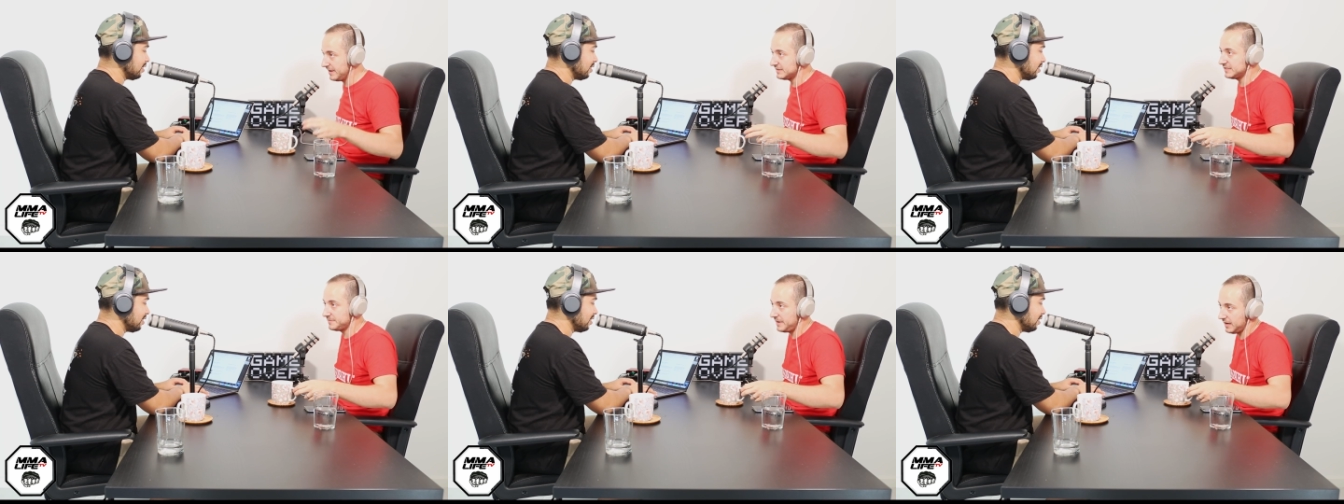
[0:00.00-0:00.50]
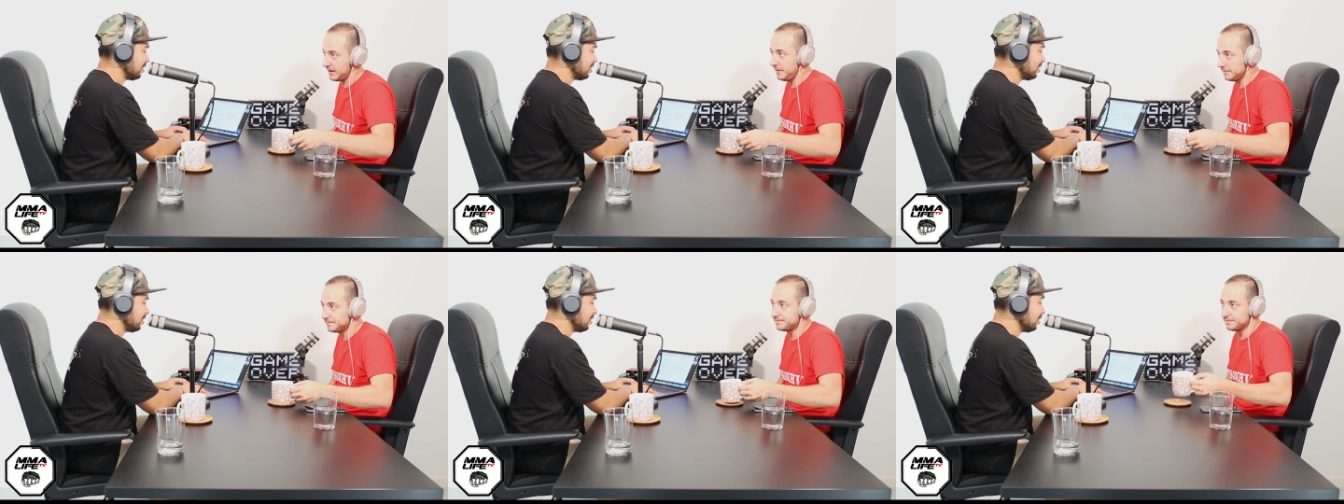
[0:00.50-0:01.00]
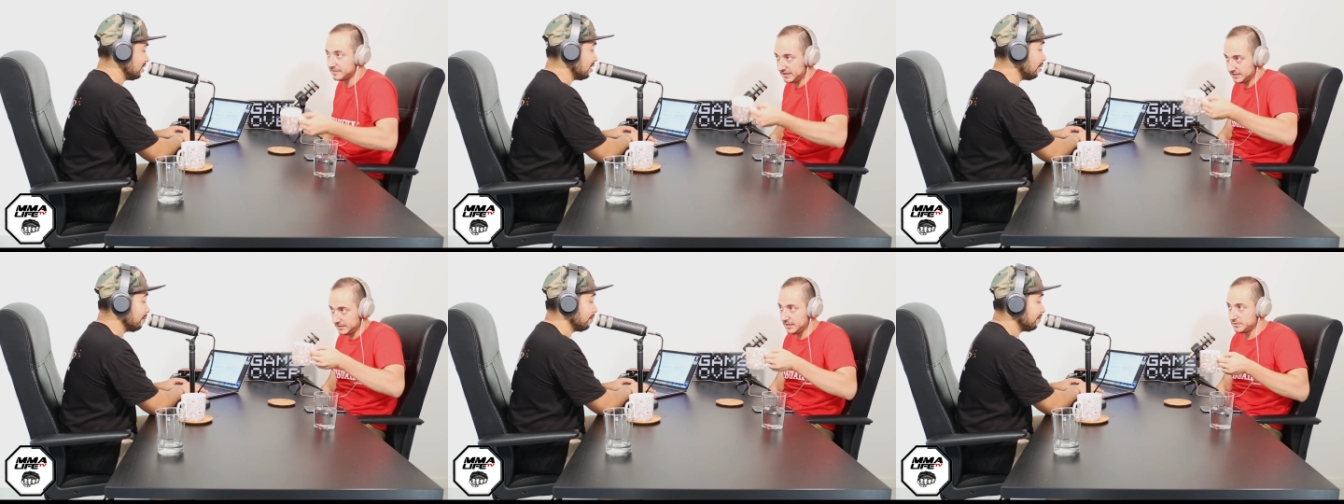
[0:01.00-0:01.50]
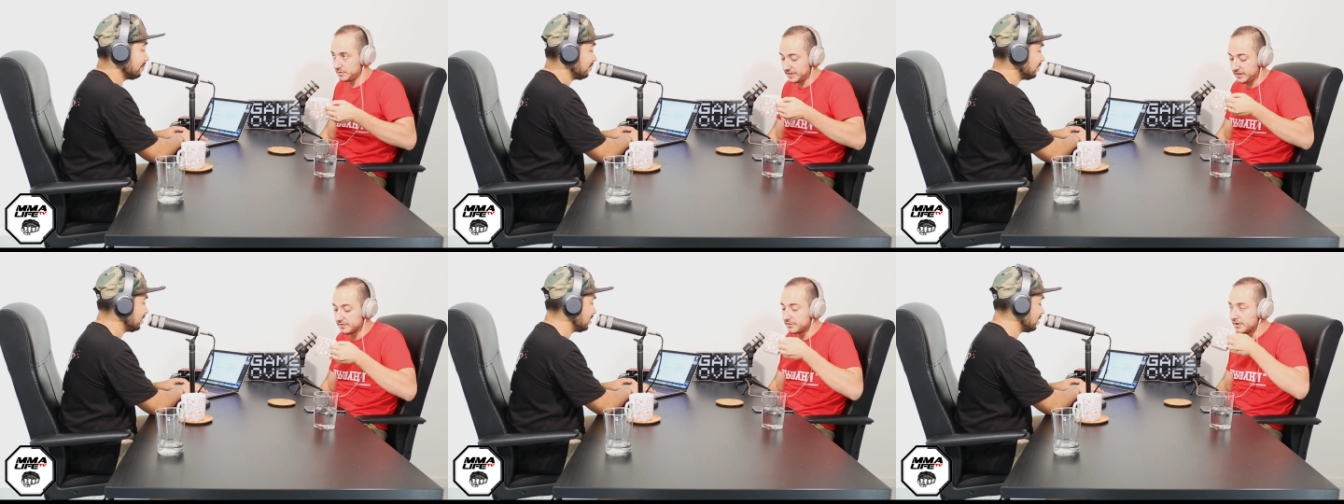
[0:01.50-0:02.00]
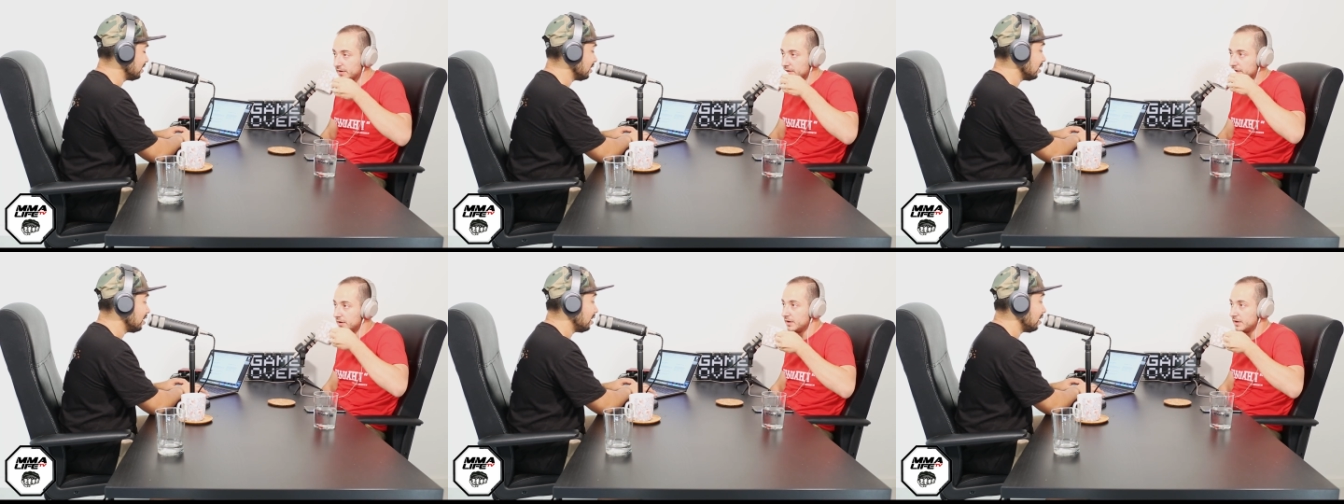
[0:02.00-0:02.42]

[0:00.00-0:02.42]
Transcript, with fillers: bounces back that's, yep. that's what counts right